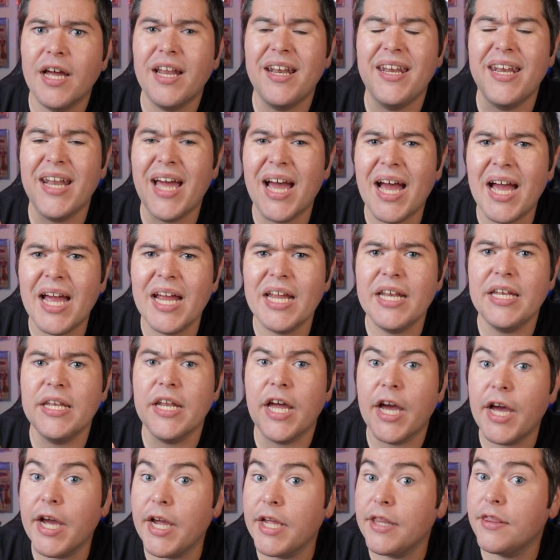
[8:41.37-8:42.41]
a
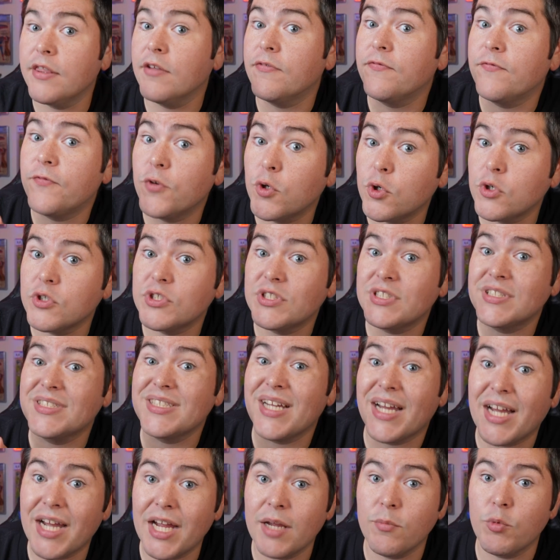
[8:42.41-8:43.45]
9.9 the first
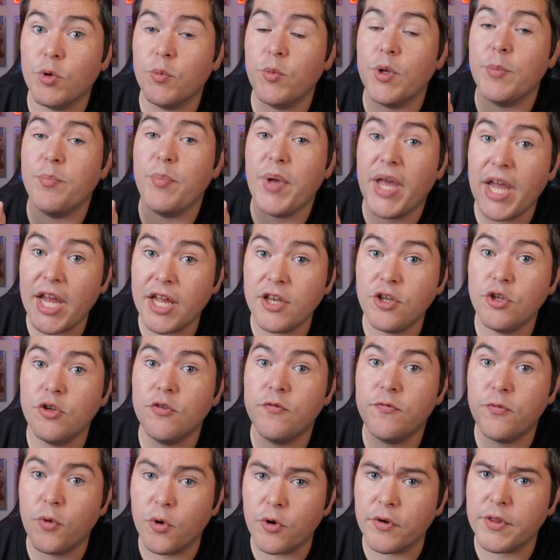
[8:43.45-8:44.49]
time when we paid you
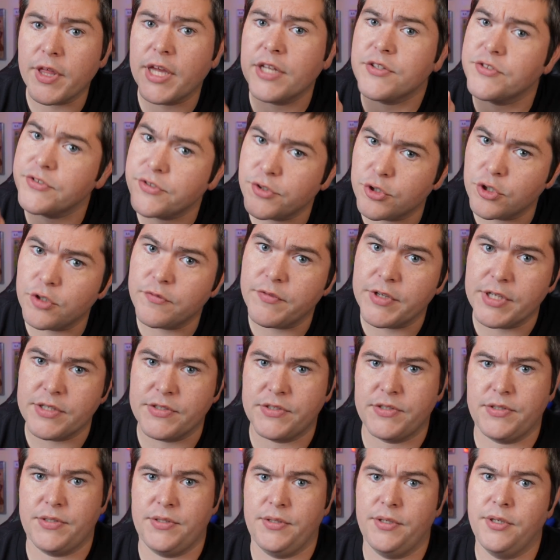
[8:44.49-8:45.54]
for that
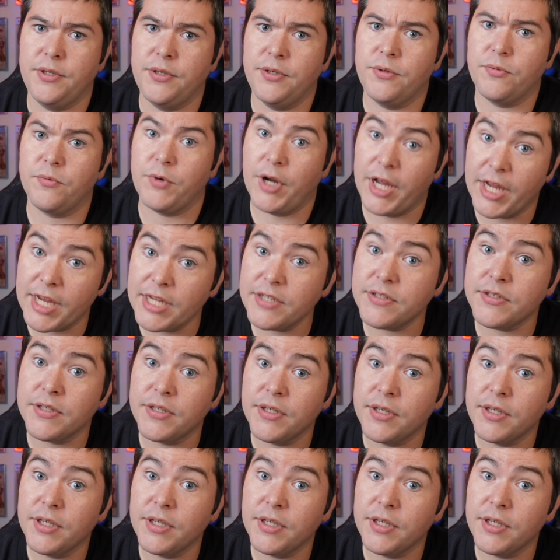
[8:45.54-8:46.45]
service? Right?